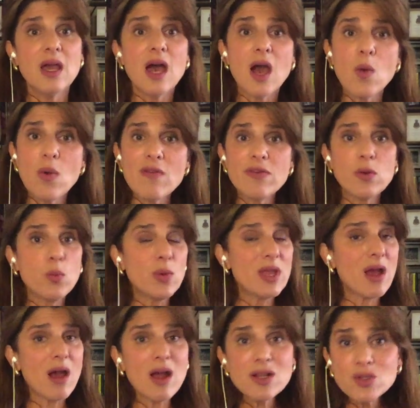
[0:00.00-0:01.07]
However, we
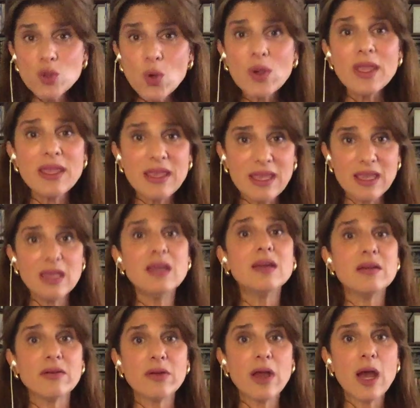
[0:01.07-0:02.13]
are talking here
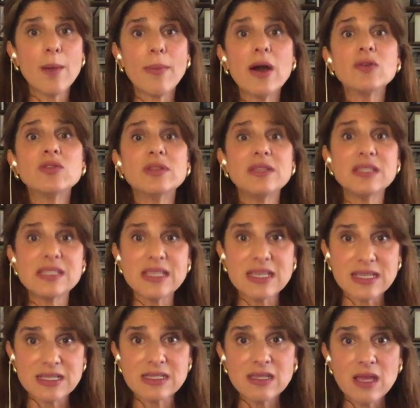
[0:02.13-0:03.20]
about a
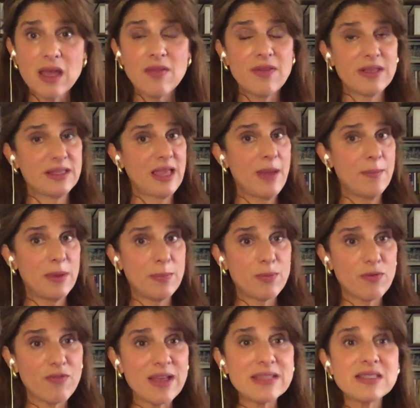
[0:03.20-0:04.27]
disease that can be
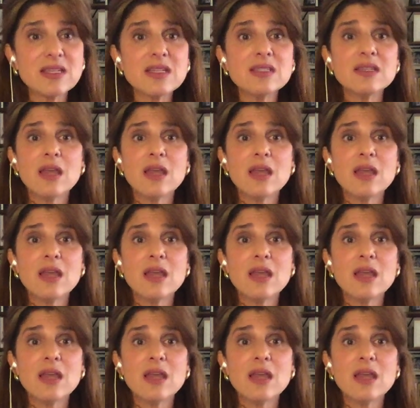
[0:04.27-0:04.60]
prevented,